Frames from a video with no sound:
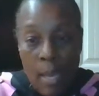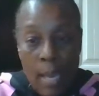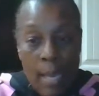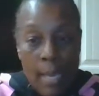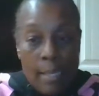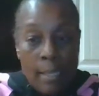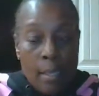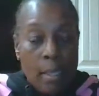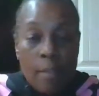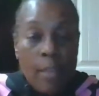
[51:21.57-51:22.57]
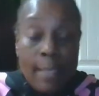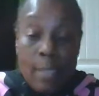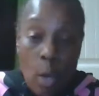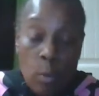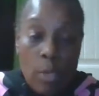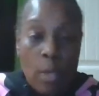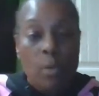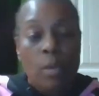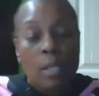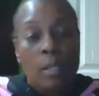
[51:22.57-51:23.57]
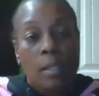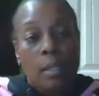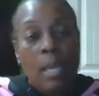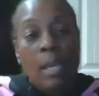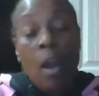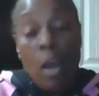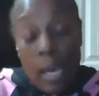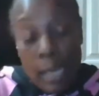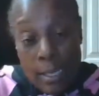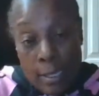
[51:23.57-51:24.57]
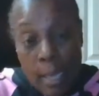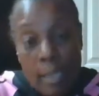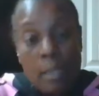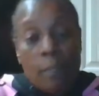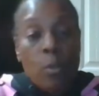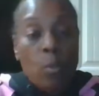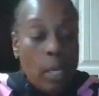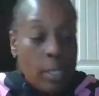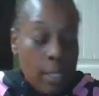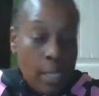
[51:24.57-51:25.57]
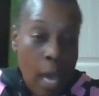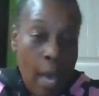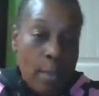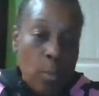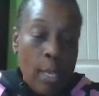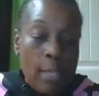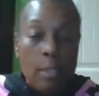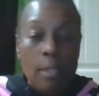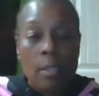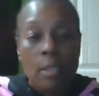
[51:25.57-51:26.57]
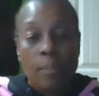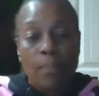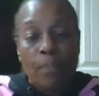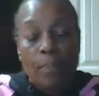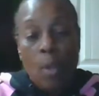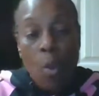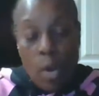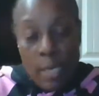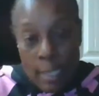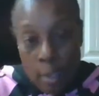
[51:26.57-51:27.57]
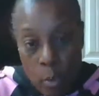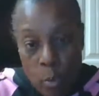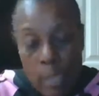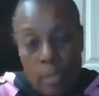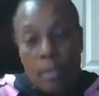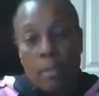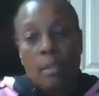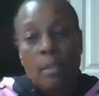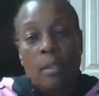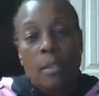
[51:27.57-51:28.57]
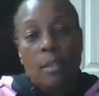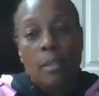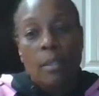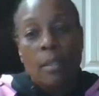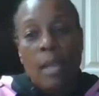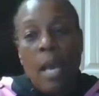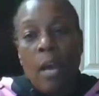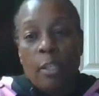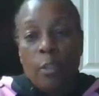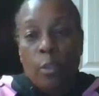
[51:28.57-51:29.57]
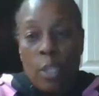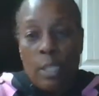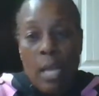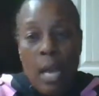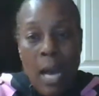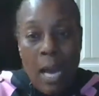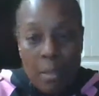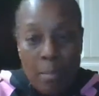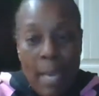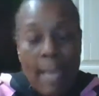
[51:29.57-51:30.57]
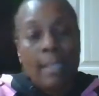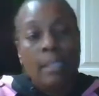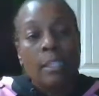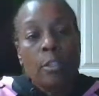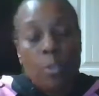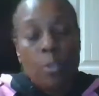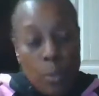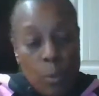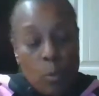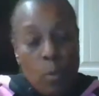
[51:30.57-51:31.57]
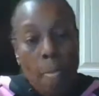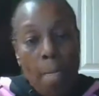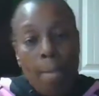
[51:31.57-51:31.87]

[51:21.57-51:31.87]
And they don't know. And I say, if you wasn't an eyewitness or an ear witness, how can you just automatically assume